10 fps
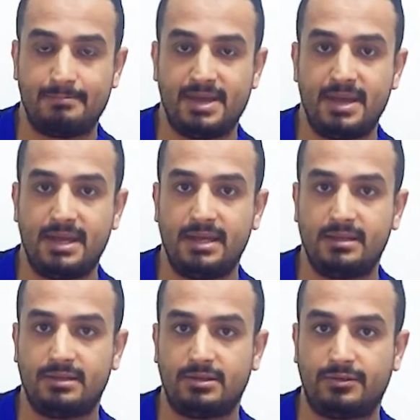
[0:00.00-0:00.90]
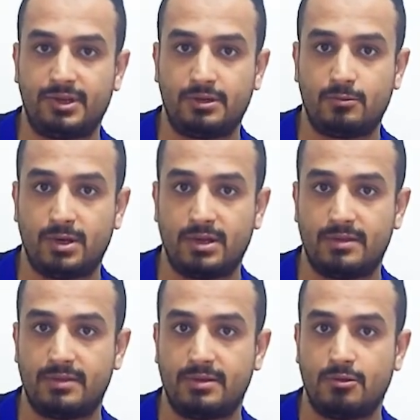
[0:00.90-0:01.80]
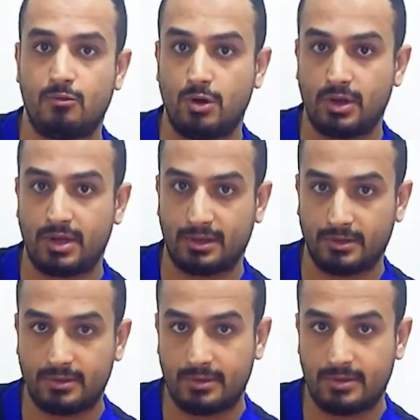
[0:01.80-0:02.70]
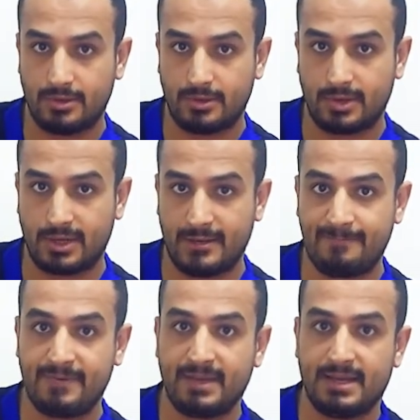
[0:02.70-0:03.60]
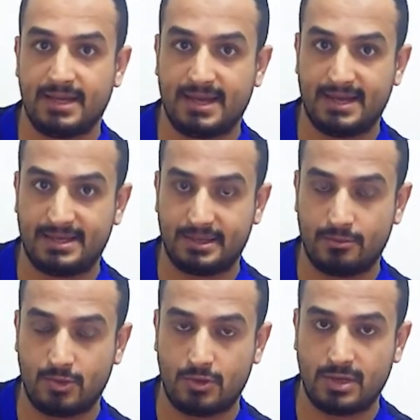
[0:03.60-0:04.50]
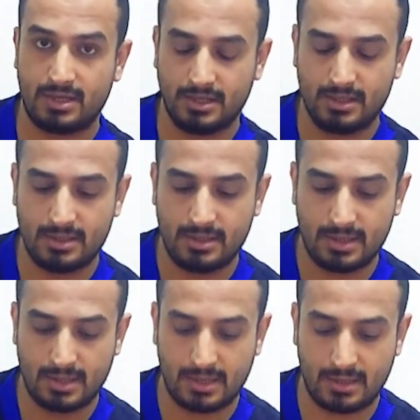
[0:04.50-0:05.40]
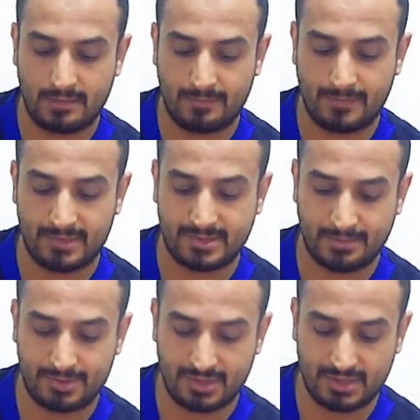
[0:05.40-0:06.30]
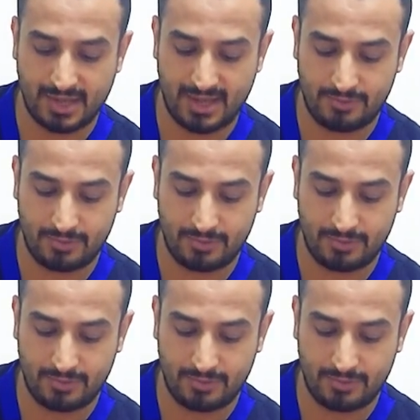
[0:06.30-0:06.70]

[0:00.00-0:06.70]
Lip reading: may interfere with walking, okay? As in walking, the subject has